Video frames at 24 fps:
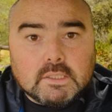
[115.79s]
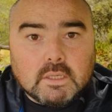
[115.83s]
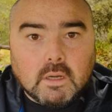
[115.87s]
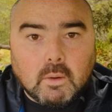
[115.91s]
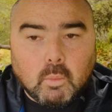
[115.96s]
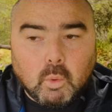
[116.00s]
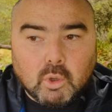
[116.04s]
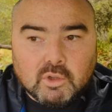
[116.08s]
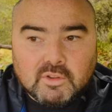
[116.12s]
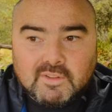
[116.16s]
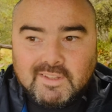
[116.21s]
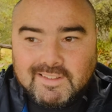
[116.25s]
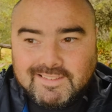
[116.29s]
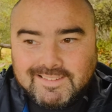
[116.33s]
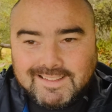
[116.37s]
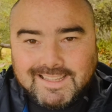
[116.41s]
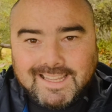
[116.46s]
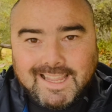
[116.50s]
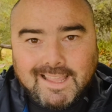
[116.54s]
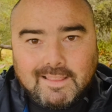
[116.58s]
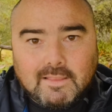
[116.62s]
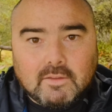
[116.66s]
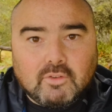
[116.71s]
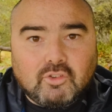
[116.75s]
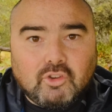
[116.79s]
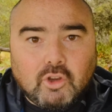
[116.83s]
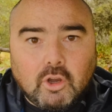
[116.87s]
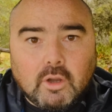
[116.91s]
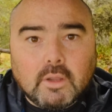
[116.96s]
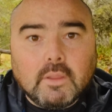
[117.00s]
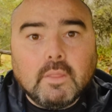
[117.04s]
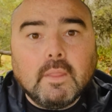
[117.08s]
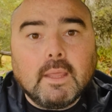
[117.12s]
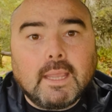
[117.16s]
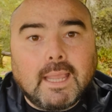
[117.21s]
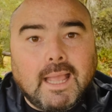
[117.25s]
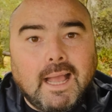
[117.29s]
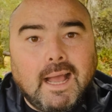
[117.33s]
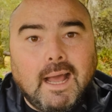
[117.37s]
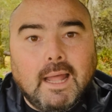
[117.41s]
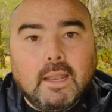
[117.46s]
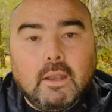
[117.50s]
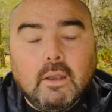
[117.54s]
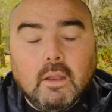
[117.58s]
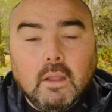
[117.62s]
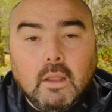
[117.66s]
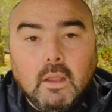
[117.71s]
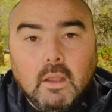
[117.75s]
So I wanted to get the shot in the
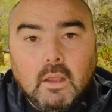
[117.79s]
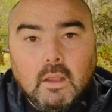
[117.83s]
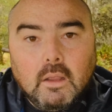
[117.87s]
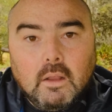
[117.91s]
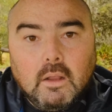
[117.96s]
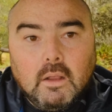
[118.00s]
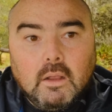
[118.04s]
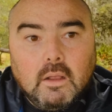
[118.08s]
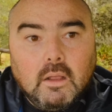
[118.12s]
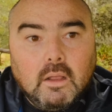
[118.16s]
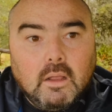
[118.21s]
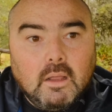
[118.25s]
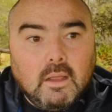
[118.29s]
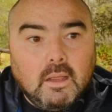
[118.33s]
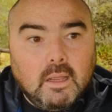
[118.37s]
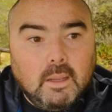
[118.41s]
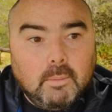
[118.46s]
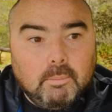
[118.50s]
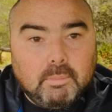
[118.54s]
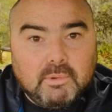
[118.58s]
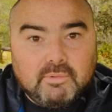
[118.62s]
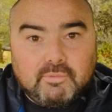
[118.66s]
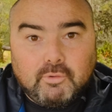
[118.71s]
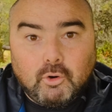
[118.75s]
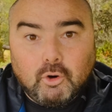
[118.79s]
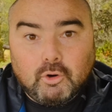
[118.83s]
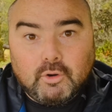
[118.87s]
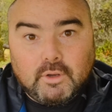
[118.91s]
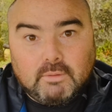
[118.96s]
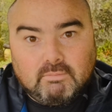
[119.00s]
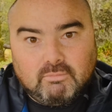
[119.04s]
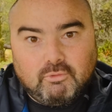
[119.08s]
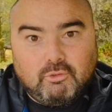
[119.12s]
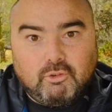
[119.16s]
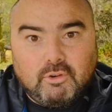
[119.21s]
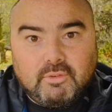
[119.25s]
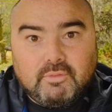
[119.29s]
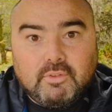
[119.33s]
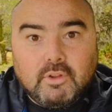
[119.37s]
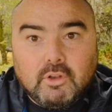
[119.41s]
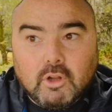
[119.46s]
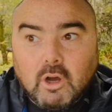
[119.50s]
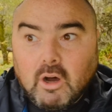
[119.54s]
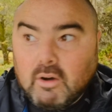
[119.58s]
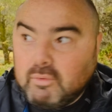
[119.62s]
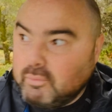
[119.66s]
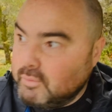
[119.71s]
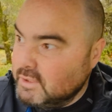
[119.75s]
can before it
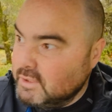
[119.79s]
drifted off,